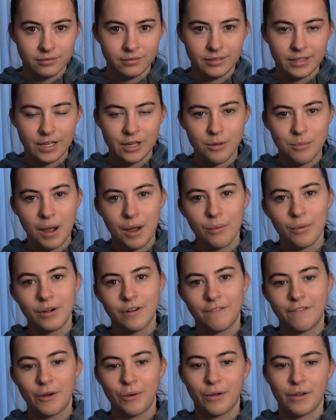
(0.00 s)
then you might
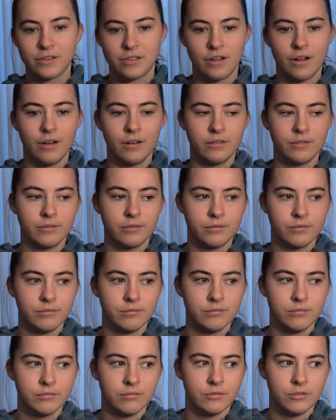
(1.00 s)
want to focus on
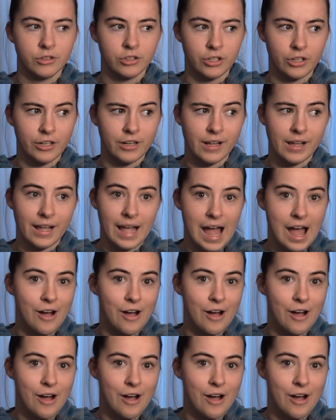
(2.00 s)
learning